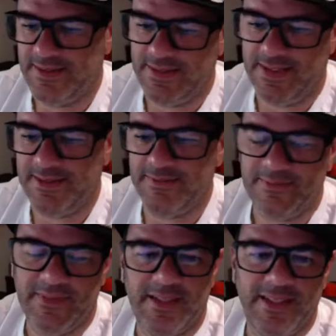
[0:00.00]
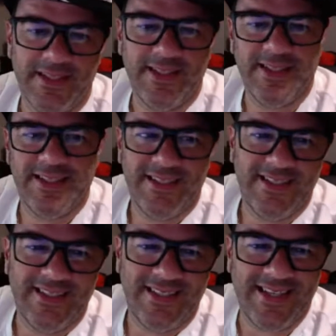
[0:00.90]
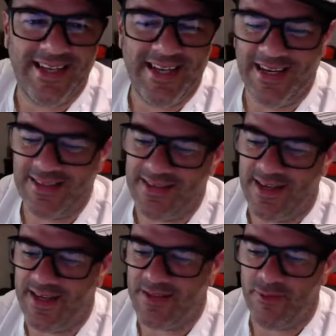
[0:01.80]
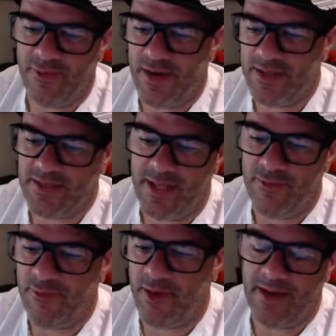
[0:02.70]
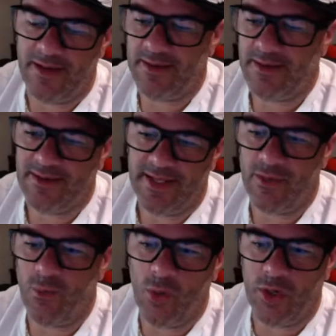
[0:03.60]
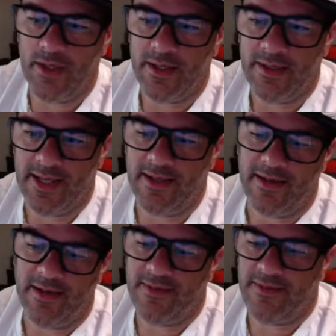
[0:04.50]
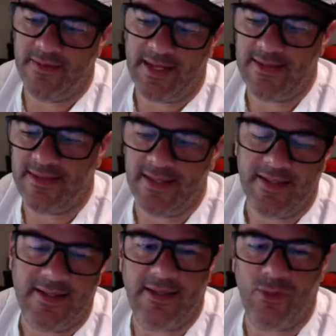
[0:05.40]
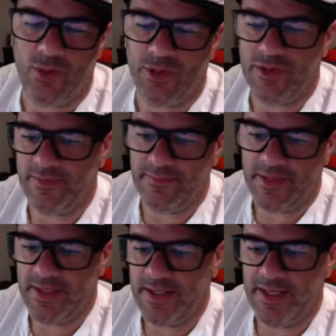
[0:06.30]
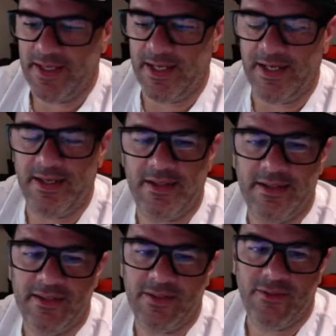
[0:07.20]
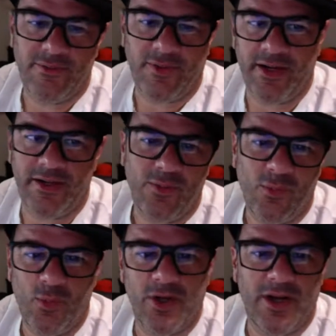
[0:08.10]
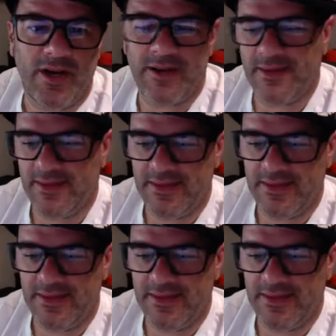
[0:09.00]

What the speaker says: Not. Okay, air signs are first, then fire, then water, then earth. That's the order. Air, fire, water, earth.